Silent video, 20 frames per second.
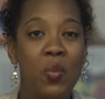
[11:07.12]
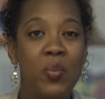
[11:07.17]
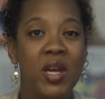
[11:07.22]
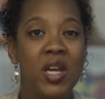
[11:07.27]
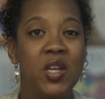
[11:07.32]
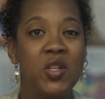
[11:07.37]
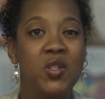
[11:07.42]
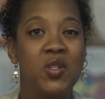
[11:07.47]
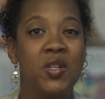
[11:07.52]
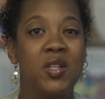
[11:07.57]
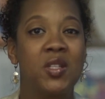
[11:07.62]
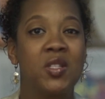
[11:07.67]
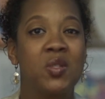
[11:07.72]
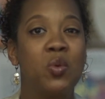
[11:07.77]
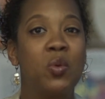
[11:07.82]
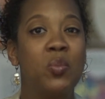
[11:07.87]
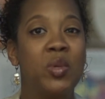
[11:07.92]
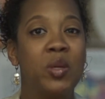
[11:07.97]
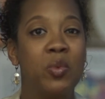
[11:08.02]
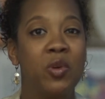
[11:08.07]
patients
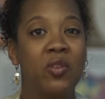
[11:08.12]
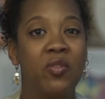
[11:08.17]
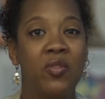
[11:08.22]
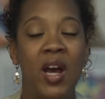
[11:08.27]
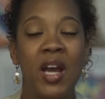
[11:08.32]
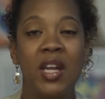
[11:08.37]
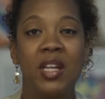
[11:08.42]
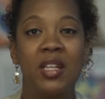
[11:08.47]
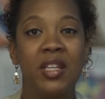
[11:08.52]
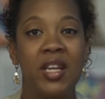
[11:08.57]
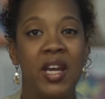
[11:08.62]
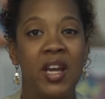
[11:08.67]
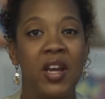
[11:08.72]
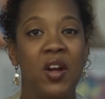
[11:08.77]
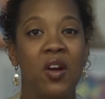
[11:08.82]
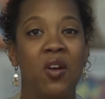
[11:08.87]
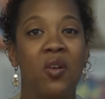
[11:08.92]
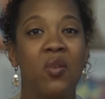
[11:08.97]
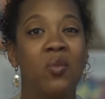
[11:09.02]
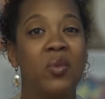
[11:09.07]
will be provided
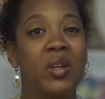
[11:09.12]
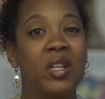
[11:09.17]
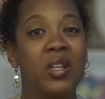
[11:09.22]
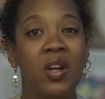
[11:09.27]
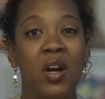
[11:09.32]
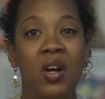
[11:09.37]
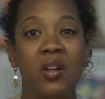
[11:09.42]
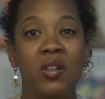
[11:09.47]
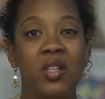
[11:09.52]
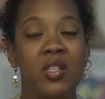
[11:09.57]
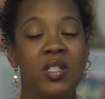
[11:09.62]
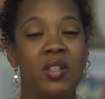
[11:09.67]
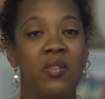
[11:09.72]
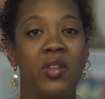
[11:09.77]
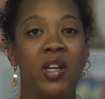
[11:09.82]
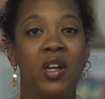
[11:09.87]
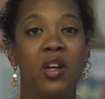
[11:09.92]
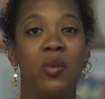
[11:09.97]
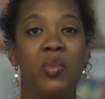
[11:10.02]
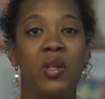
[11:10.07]
care regardless of
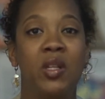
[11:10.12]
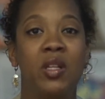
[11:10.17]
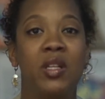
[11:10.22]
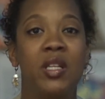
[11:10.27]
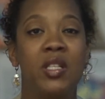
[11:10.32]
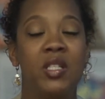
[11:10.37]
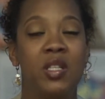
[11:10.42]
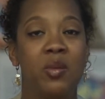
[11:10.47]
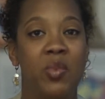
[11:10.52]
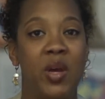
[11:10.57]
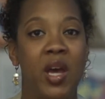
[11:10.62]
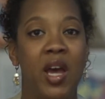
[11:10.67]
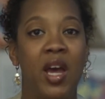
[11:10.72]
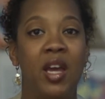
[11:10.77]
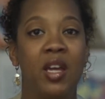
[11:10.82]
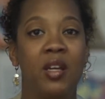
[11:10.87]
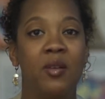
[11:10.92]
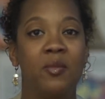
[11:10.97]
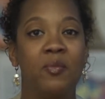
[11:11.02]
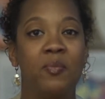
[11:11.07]
their ability to
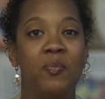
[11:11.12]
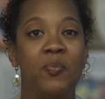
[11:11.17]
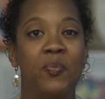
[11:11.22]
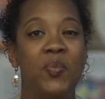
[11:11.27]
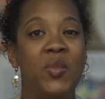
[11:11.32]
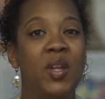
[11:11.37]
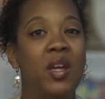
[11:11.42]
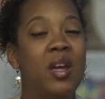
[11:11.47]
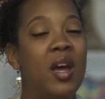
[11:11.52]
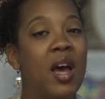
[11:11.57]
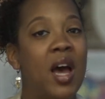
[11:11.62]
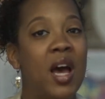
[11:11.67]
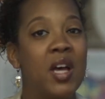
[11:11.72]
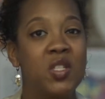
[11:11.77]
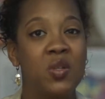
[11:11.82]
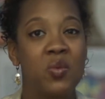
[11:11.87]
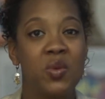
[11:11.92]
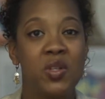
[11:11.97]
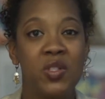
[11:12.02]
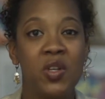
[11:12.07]
pay.
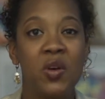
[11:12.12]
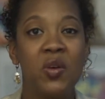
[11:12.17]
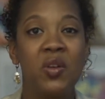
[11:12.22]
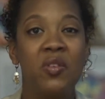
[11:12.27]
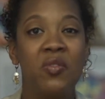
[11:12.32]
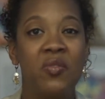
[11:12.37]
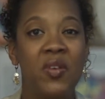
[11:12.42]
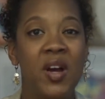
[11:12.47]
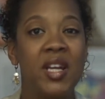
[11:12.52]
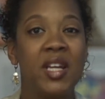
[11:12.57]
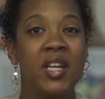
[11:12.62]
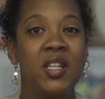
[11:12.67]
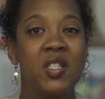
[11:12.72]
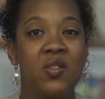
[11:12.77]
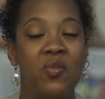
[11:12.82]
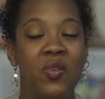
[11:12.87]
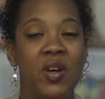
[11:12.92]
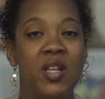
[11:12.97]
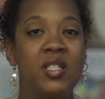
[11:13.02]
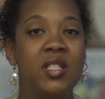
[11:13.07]
As a result of Finance
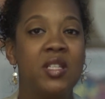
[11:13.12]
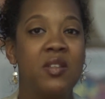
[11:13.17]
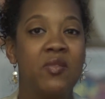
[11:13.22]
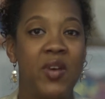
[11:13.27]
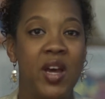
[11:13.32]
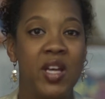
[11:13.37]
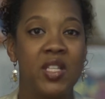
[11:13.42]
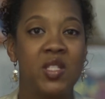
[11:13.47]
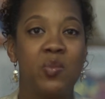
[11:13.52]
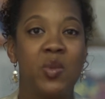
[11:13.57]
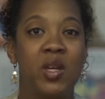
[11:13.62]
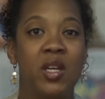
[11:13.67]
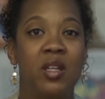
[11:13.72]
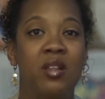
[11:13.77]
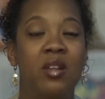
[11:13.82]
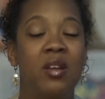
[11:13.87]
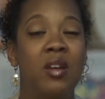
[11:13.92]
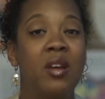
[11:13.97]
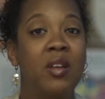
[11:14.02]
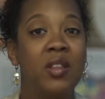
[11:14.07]
Fund's investment,
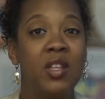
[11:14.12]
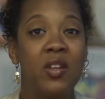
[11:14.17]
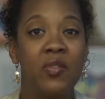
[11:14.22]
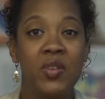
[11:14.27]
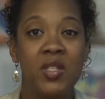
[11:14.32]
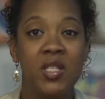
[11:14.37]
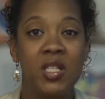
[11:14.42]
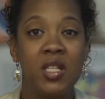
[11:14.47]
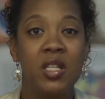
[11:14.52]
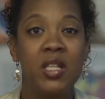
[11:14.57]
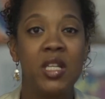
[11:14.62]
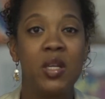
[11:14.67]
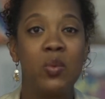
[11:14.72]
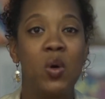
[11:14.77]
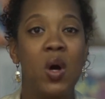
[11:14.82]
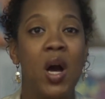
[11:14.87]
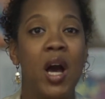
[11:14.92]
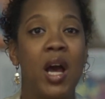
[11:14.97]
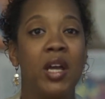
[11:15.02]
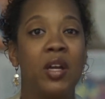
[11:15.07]
the facility
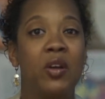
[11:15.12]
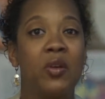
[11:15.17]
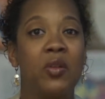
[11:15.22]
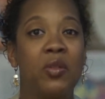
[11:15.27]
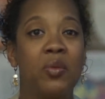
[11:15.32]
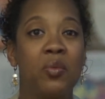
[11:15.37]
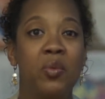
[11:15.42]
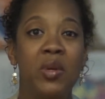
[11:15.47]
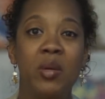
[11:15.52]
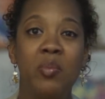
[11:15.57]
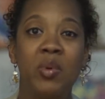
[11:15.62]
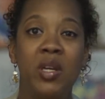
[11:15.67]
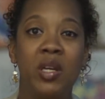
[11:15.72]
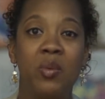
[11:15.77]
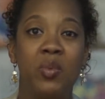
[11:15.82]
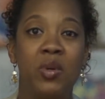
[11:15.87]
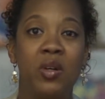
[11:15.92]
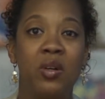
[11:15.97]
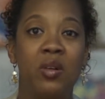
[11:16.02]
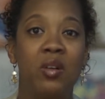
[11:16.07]
will hire 3
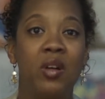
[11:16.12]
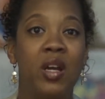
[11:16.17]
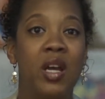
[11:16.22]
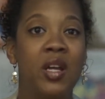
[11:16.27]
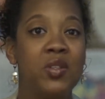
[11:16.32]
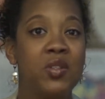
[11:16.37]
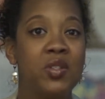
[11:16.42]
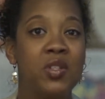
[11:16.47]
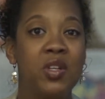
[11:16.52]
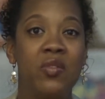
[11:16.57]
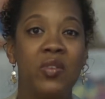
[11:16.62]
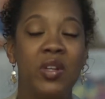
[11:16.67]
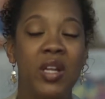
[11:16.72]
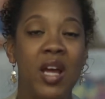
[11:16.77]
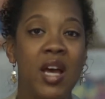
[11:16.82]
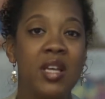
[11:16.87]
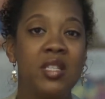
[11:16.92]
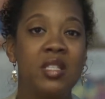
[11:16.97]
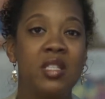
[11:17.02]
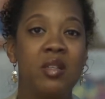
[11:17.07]
people and serve an
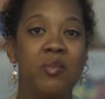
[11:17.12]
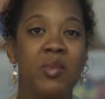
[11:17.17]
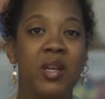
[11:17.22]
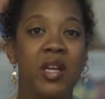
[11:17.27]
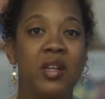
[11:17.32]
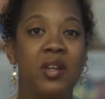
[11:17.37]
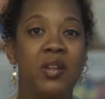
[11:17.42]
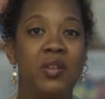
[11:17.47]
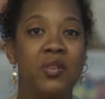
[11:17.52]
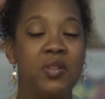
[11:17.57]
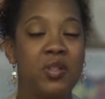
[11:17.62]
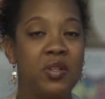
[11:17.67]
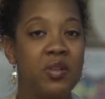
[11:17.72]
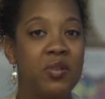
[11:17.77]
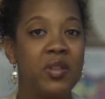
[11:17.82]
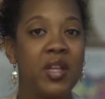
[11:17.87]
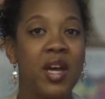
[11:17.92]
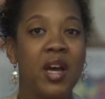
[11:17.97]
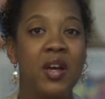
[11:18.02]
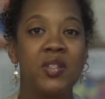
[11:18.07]
estimated
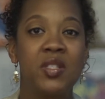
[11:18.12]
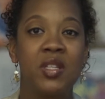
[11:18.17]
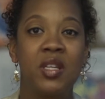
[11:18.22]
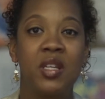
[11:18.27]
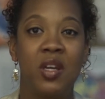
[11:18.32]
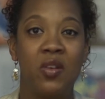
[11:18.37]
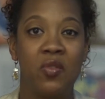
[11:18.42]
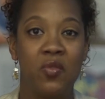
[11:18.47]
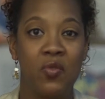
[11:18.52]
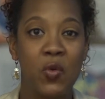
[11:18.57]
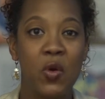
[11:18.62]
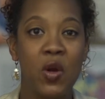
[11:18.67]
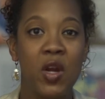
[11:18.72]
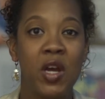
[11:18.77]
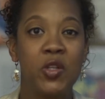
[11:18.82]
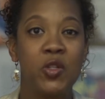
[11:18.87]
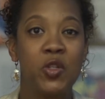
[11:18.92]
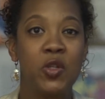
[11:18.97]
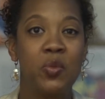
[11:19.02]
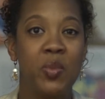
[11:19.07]

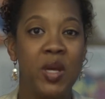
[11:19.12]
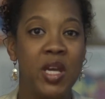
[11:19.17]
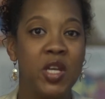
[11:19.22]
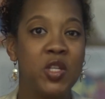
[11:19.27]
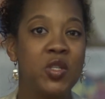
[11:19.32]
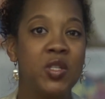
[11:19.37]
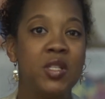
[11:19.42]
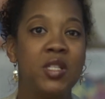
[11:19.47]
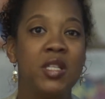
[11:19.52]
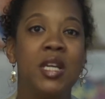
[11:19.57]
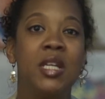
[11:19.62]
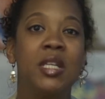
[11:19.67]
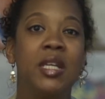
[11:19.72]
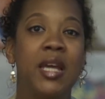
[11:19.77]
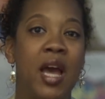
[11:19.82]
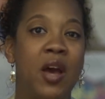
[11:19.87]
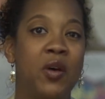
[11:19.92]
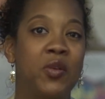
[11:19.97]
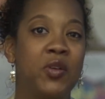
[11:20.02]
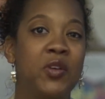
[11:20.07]
2,400 patient
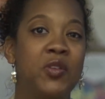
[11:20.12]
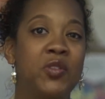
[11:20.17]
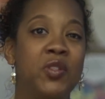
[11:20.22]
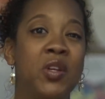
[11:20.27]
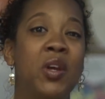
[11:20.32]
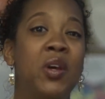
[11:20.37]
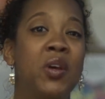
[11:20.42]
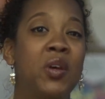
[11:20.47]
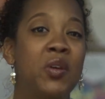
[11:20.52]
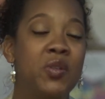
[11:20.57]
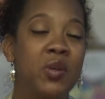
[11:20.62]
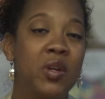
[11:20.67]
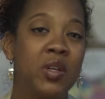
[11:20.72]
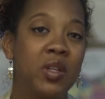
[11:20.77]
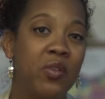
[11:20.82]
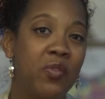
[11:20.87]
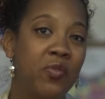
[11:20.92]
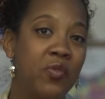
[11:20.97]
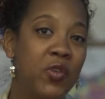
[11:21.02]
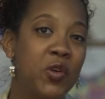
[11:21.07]
encounters during
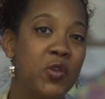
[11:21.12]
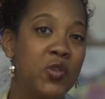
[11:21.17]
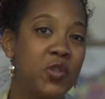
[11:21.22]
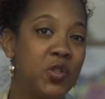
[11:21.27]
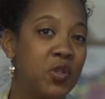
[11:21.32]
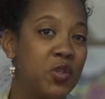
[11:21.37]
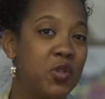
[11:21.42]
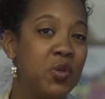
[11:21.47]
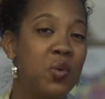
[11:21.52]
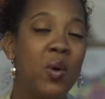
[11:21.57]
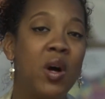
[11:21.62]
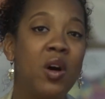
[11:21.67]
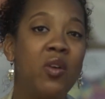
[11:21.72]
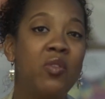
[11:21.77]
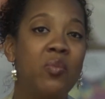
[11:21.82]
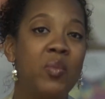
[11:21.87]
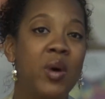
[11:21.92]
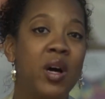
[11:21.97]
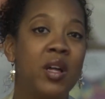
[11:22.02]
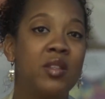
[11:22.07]
the first
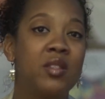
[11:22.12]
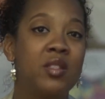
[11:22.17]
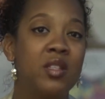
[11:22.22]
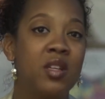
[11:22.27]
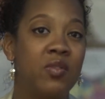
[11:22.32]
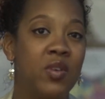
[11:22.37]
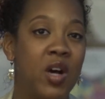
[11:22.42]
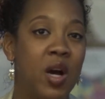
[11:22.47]
12 months of